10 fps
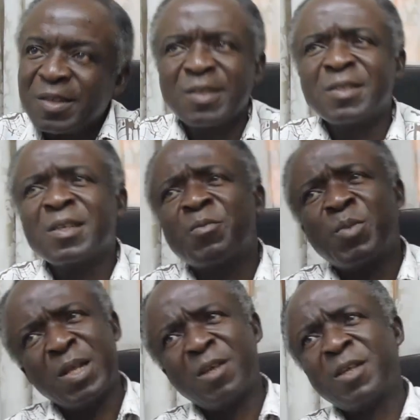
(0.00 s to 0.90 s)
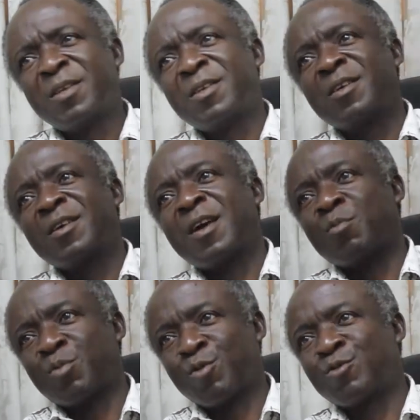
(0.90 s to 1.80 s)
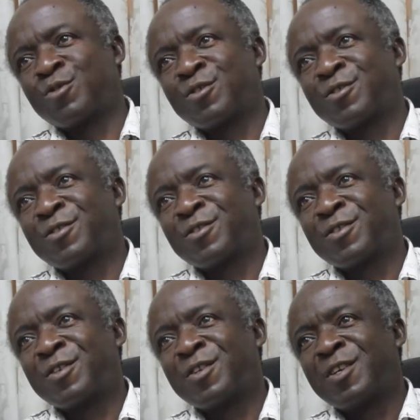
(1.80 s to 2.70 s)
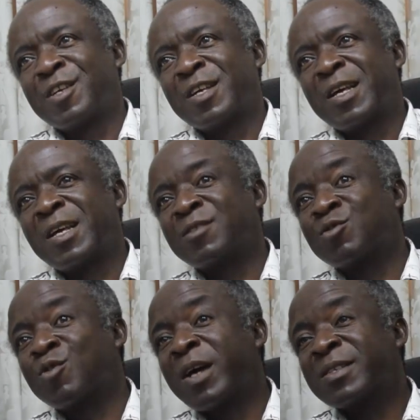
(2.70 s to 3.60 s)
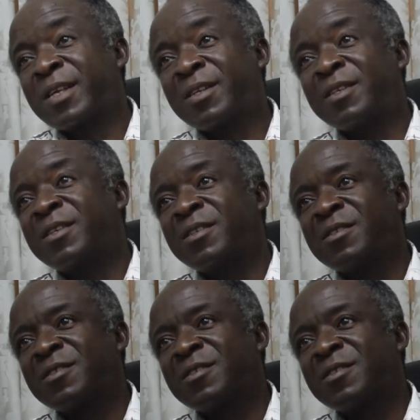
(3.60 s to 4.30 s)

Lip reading: is a play approach, and so I studied it